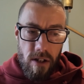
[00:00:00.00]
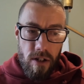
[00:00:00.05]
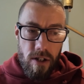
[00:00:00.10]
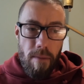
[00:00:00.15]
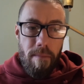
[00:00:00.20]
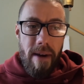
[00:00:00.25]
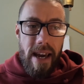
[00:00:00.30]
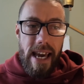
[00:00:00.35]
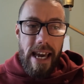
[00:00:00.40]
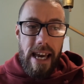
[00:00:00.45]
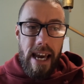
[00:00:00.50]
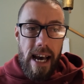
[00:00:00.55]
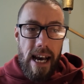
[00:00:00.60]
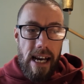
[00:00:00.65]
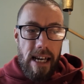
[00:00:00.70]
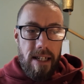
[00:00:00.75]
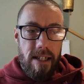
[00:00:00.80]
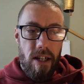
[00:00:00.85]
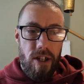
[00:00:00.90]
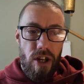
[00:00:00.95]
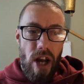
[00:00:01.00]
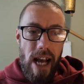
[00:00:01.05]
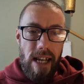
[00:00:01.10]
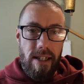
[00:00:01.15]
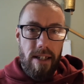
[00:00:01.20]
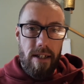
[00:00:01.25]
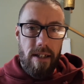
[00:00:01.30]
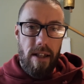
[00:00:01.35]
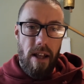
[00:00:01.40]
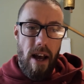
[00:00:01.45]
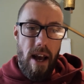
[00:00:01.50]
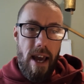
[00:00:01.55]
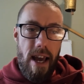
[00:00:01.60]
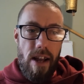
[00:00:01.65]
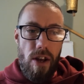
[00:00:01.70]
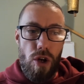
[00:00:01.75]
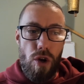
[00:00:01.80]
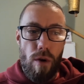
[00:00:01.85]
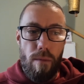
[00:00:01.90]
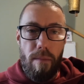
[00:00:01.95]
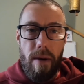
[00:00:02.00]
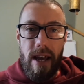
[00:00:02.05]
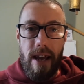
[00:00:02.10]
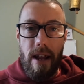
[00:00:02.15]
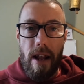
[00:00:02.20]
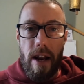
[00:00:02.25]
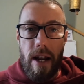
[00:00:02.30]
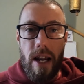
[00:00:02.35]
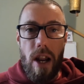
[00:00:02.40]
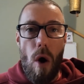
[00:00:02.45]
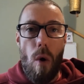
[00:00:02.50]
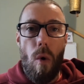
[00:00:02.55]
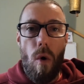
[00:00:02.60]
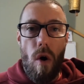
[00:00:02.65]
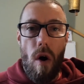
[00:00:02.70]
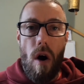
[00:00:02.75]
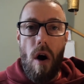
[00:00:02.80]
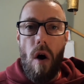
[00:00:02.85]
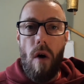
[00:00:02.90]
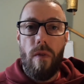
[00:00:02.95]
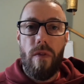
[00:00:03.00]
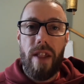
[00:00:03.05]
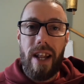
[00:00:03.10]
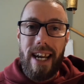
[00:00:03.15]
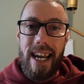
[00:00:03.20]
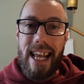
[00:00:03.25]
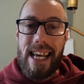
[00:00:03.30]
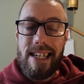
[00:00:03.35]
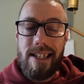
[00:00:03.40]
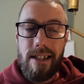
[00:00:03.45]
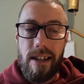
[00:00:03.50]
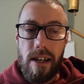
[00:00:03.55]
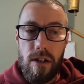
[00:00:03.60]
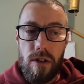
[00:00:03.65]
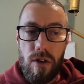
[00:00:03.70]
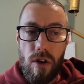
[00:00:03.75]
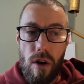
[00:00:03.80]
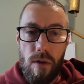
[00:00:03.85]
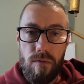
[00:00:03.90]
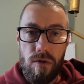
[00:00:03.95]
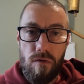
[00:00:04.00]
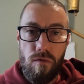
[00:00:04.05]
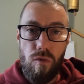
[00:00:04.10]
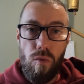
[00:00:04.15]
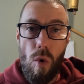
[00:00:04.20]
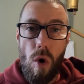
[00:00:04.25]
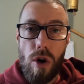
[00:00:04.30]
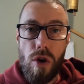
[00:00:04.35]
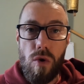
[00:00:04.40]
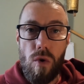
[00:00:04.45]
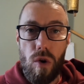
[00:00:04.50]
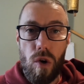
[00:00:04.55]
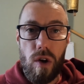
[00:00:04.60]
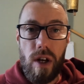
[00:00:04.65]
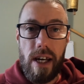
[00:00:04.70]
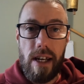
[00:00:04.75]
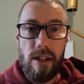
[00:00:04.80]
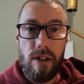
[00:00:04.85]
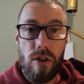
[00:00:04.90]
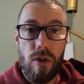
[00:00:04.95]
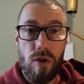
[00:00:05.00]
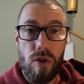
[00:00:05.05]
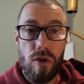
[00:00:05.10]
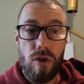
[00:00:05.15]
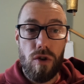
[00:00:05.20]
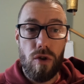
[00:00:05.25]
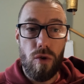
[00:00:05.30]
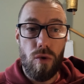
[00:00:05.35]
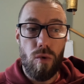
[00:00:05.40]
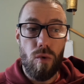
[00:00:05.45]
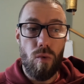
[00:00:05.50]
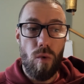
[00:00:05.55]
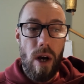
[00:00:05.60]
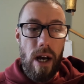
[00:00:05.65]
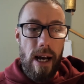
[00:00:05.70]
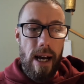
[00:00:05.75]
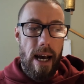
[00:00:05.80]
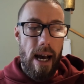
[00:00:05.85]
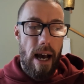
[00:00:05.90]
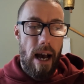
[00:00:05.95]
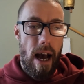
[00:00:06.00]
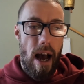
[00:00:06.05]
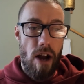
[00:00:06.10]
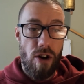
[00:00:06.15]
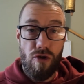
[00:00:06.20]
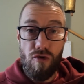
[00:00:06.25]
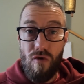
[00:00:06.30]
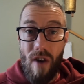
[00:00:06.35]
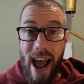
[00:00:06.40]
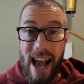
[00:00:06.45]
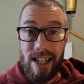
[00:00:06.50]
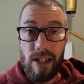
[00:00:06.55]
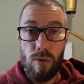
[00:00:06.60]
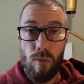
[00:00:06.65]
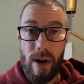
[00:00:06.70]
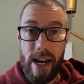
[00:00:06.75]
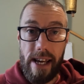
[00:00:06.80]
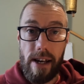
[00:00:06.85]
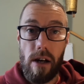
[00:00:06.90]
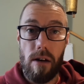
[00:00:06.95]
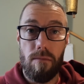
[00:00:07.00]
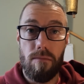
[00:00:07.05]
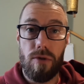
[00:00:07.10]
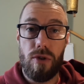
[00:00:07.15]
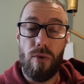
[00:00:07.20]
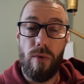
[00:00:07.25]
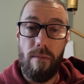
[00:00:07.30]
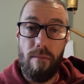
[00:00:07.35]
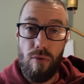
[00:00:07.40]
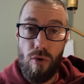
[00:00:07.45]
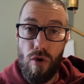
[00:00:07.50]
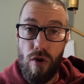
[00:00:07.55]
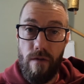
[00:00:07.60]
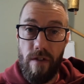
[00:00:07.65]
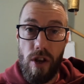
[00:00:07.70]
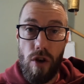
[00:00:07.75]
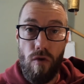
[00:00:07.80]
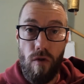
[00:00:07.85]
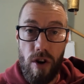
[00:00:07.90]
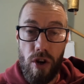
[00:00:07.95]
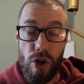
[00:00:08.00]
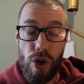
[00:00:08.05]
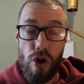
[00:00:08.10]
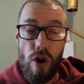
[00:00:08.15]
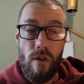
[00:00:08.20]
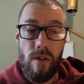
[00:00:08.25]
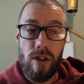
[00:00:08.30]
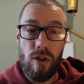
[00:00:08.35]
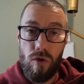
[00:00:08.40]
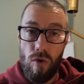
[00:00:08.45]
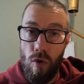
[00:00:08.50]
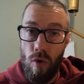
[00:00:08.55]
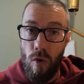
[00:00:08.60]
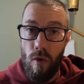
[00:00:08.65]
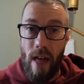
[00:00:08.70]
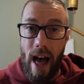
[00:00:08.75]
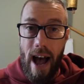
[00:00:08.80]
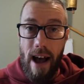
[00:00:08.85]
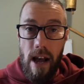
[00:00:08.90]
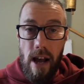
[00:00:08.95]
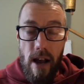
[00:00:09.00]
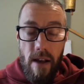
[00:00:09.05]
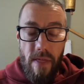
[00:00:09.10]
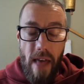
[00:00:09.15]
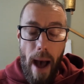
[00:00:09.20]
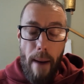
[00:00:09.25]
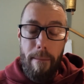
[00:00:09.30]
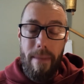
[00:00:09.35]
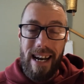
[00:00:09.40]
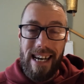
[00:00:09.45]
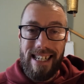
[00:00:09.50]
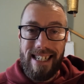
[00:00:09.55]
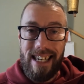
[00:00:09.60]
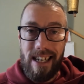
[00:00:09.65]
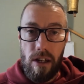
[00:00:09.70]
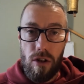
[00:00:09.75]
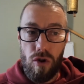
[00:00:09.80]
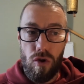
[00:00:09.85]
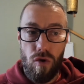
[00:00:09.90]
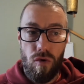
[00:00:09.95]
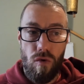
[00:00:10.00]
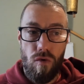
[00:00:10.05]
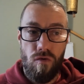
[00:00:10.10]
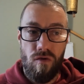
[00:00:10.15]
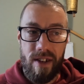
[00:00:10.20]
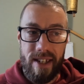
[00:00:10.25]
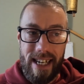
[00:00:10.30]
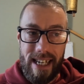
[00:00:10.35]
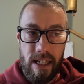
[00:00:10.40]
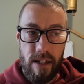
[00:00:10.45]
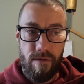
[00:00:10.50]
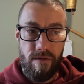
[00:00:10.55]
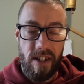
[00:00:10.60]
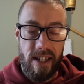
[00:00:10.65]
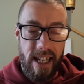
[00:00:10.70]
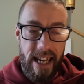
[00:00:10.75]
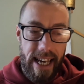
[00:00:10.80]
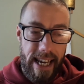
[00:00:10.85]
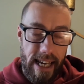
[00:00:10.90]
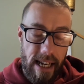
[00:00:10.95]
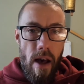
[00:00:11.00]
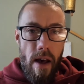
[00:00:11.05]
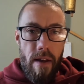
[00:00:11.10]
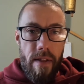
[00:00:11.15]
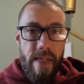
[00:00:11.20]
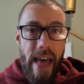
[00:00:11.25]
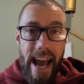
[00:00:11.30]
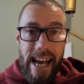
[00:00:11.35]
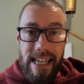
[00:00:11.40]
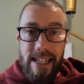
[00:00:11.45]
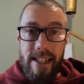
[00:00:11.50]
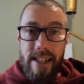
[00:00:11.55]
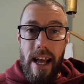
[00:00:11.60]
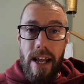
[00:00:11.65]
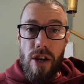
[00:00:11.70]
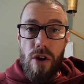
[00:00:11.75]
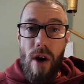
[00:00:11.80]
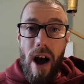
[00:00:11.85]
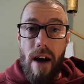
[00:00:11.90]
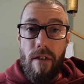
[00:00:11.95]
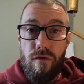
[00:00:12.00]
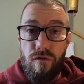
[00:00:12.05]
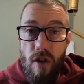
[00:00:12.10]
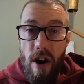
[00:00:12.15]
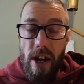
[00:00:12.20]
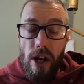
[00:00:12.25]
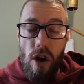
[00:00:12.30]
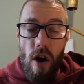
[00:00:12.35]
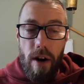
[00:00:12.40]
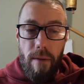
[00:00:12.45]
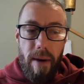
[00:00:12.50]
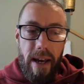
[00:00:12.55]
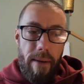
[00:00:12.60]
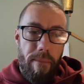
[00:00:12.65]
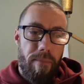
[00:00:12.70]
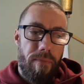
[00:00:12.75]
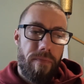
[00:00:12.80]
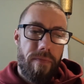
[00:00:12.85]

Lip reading: to me suggests that it should be lower on the list in terms of what you're looking to address when it comes to improving your endurance or that ability to resist fatigue. Next, then you have run economy.